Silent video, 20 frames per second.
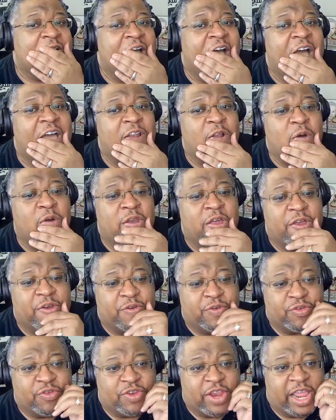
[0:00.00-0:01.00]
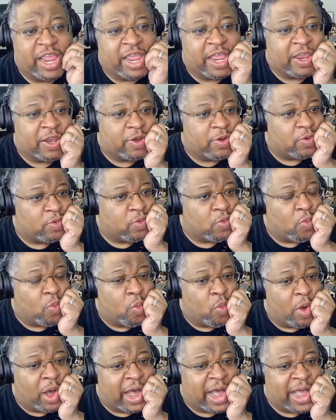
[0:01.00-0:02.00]
I don't understand
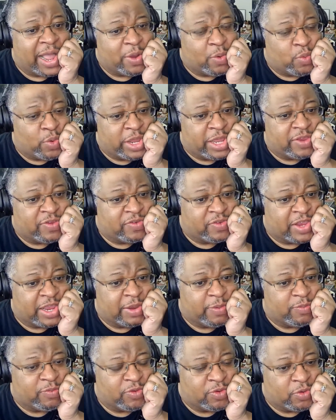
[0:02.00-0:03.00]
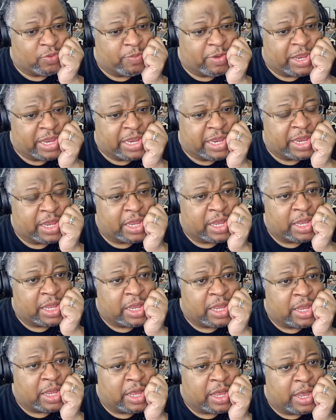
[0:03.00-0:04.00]
why we seem to be
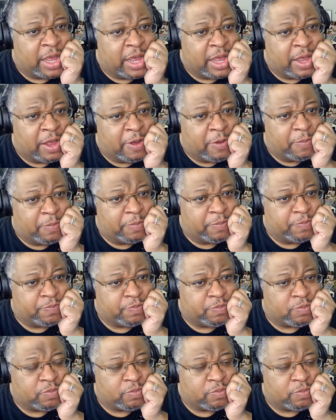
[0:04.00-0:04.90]
um,